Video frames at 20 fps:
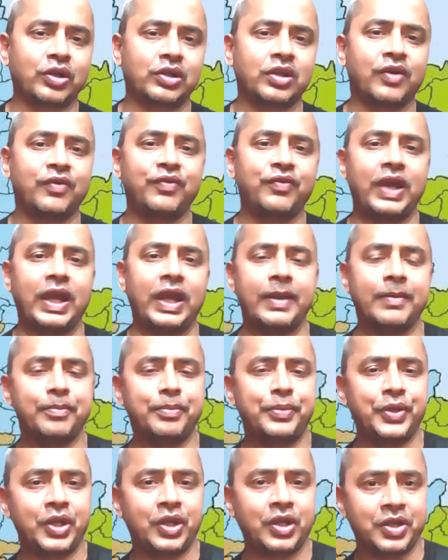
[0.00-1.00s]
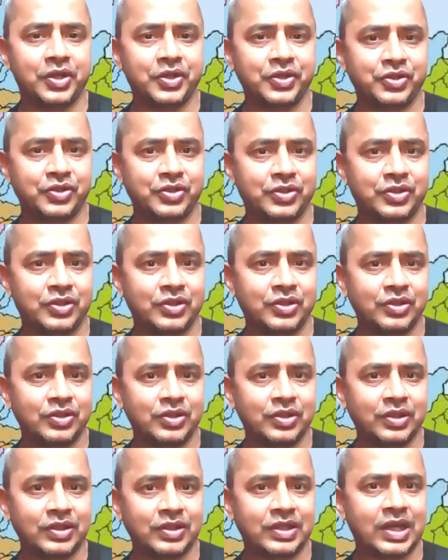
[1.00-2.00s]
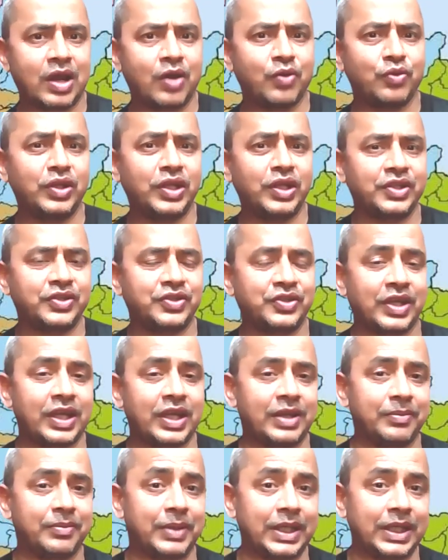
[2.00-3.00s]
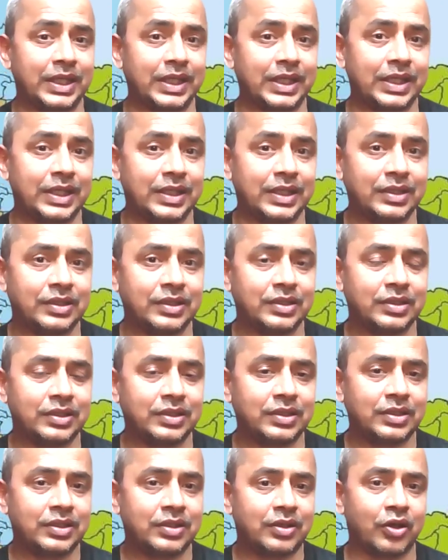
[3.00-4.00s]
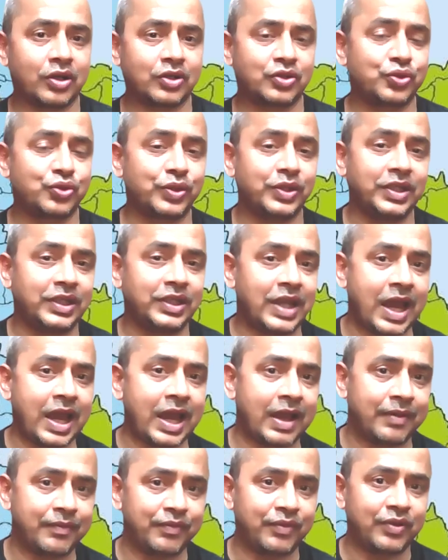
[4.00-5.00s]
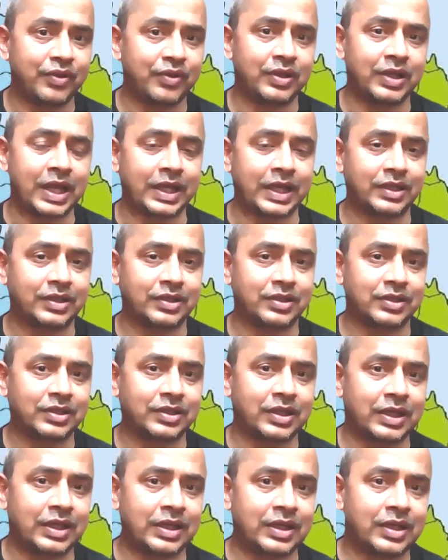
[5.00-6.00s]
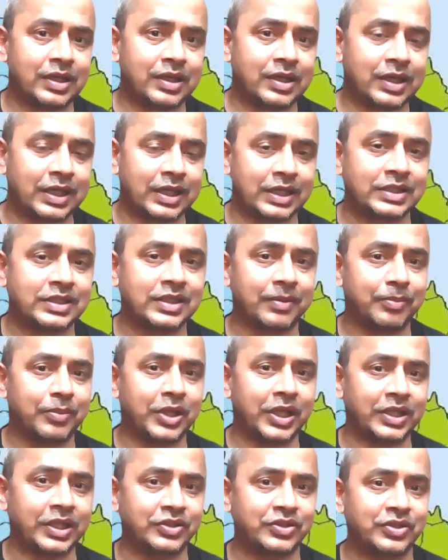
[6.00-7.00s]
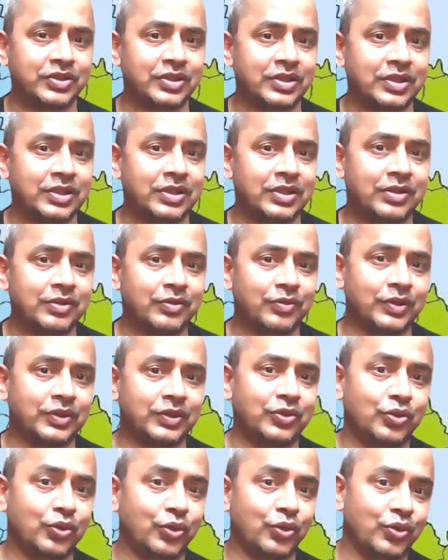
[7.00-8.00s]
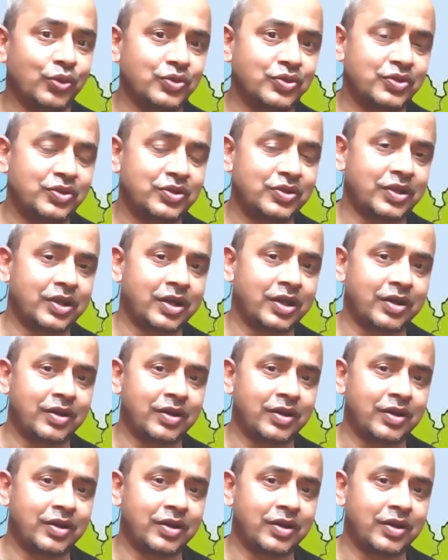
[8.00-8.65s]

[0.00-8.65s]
of emperor's crowning ceremony? Or should it have like resemblance with those